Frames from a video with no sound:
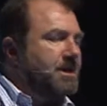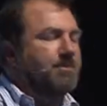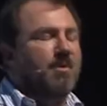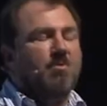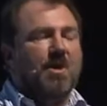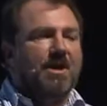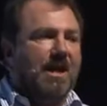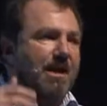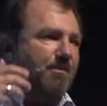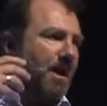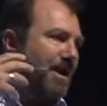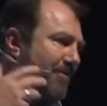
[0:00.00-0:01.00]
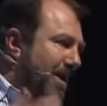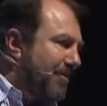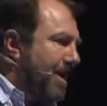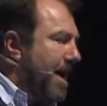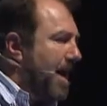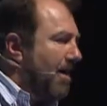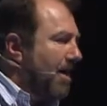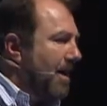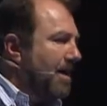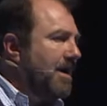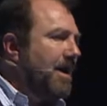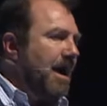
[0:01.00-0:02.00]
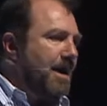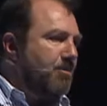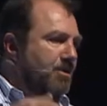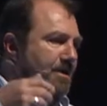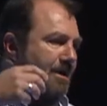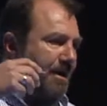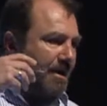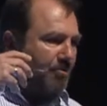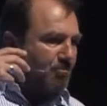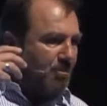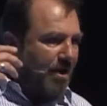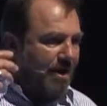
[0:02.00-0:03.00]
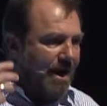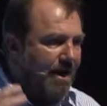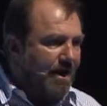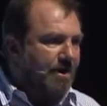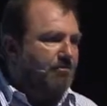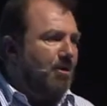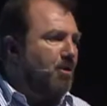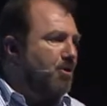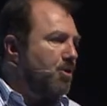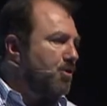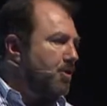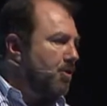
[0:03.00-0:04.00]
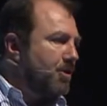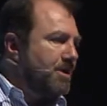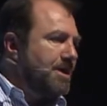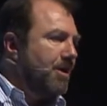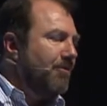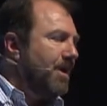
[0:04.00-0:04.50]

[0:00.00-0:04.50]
but one day he might even have an airline, and he wanted a, an, a logo that could go on the telephone.